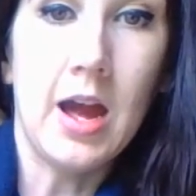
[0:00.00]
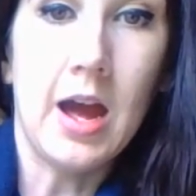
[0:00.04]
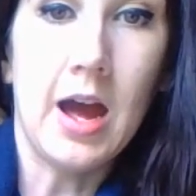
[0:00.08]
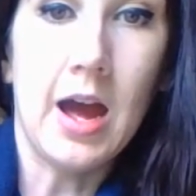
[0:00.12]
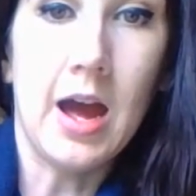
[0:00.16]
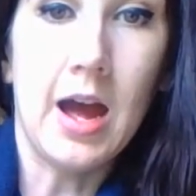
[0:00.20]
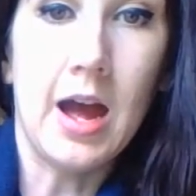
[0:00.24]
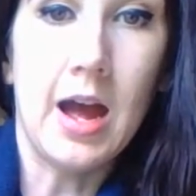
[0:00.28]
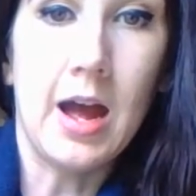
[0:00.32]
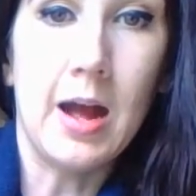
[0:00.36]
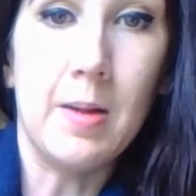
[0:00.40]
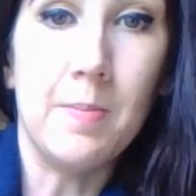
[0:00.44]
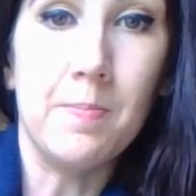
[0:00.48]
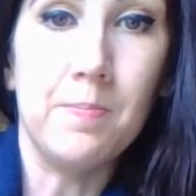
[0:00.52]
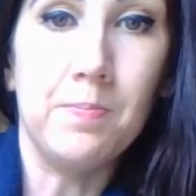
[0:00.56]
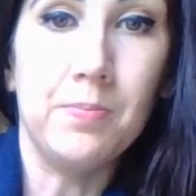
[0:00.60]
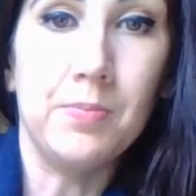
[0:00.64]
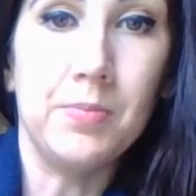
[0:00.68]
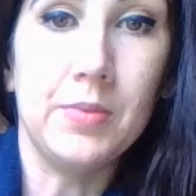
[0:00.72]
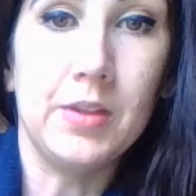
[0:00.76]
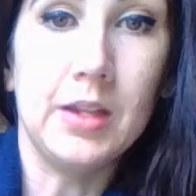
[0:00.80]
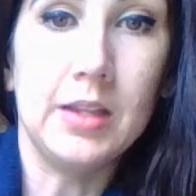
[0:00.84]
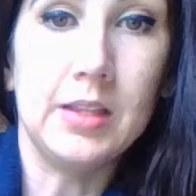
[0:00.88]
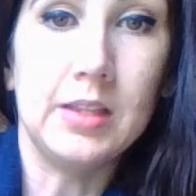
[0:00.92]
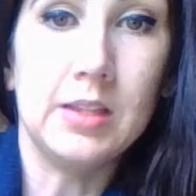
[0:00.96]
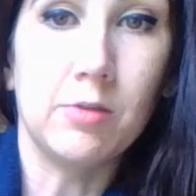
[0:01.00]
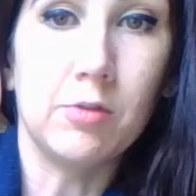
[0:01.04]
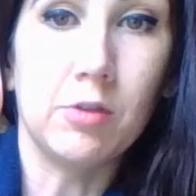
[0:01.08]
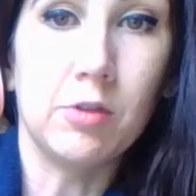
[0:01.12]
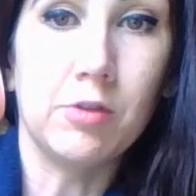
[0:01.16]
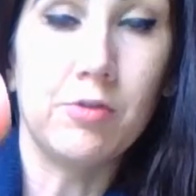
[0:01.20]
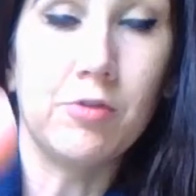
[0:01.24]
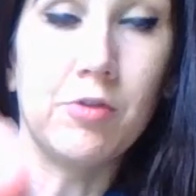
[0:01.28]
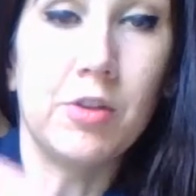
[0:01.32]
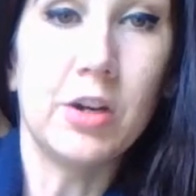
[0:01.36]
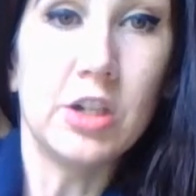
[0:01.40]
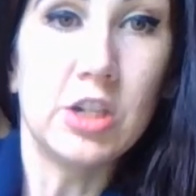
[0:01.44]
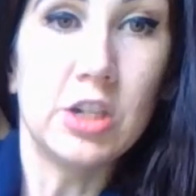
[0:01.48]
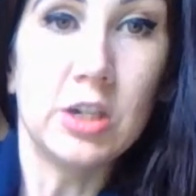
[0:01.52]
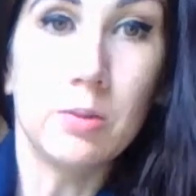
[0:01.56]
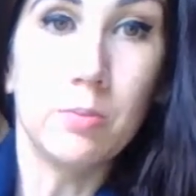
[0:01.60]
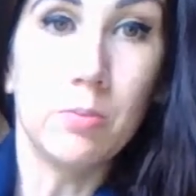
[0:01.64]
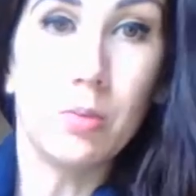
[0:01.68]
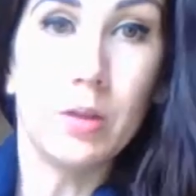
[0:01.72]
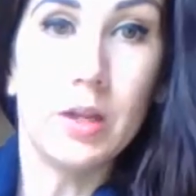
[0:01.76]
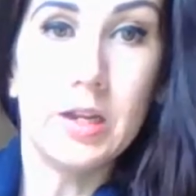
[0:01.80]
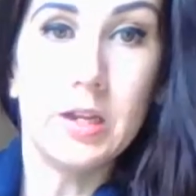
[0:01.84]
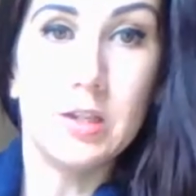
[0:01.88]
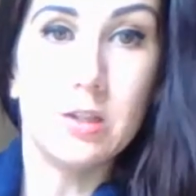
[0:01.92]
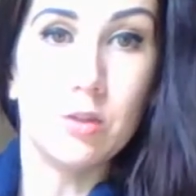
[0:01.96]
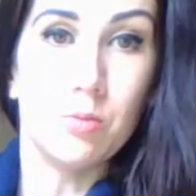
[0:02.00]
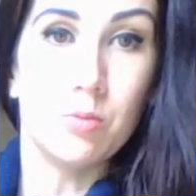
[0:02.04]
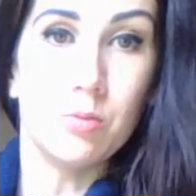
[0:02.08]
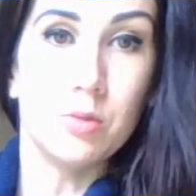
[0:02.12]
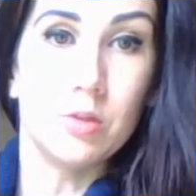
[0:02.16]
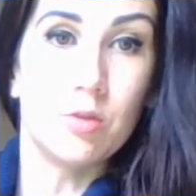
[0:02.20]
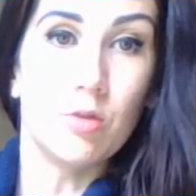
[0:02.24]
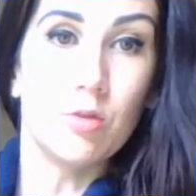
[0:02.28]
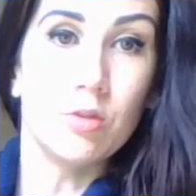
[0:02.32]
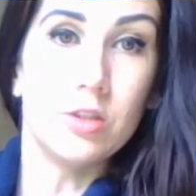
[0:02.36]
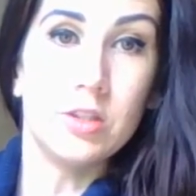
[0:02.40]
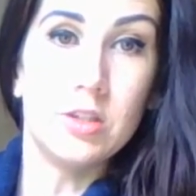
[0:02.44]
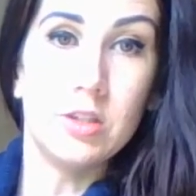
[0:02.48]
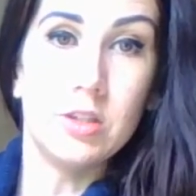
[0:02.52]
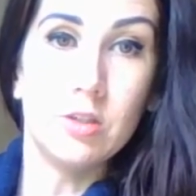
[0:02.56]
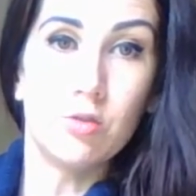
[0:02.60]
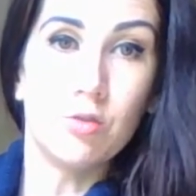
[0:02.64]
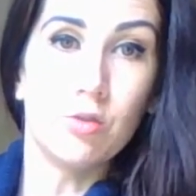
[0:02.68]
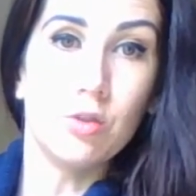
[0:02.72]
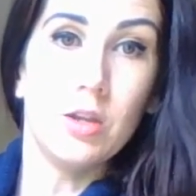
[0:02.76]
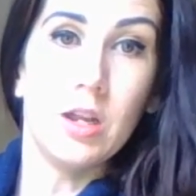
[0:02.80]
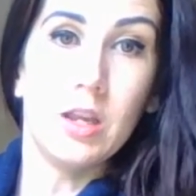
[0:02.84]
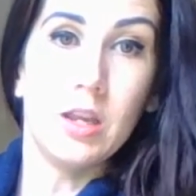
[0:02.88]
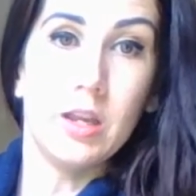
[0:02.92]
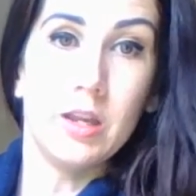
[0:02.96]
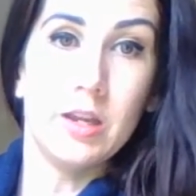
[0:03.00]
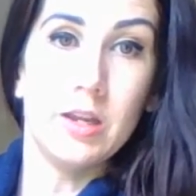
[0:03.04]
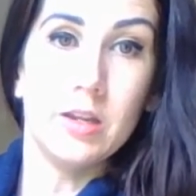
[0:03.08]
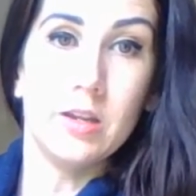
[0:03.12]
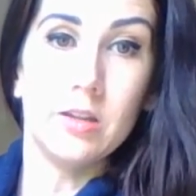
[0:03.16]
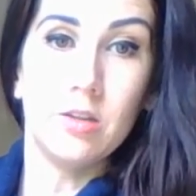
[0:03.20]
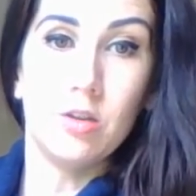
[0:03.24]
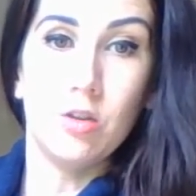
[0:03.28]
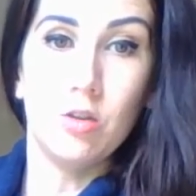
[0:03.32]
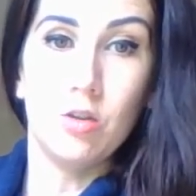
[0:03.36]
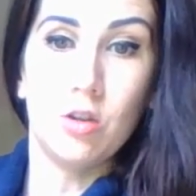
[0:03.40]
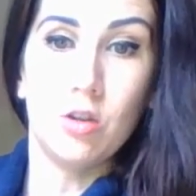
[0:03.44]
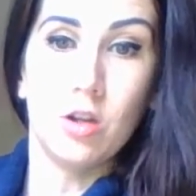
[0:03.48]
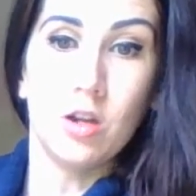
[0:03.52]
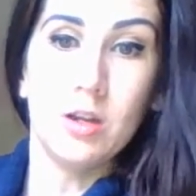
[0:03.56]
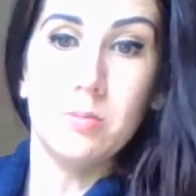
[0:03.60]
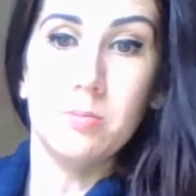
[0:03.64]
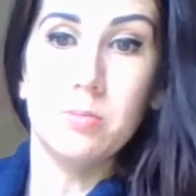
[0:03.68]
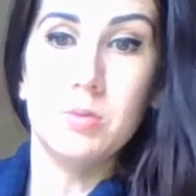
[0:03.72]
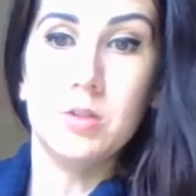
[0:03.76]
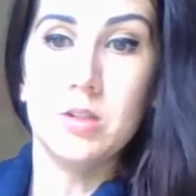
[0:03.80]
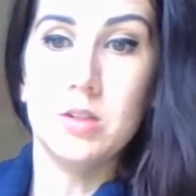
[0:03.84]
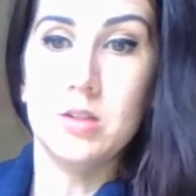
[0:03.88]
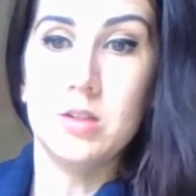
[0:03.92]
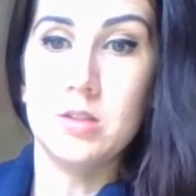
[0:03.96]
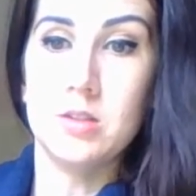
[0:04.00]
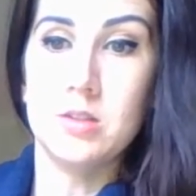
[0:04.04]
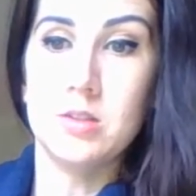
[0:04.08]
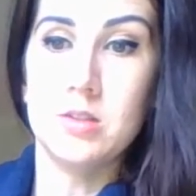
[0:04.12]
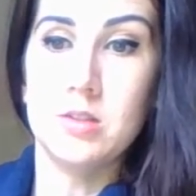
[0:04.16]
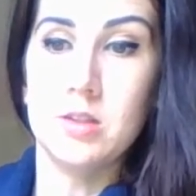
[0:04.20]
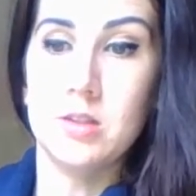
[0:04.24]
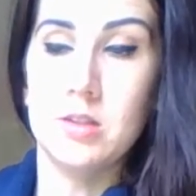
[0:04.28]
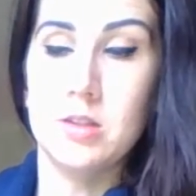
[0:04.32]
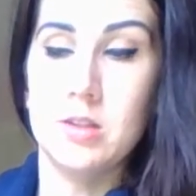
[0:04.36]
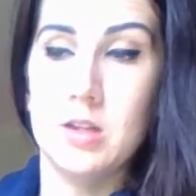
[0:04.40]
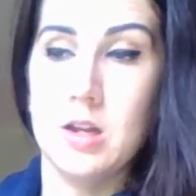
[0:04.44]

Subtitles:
It's a refreshing blend. So it's got citronella, eucalyptus,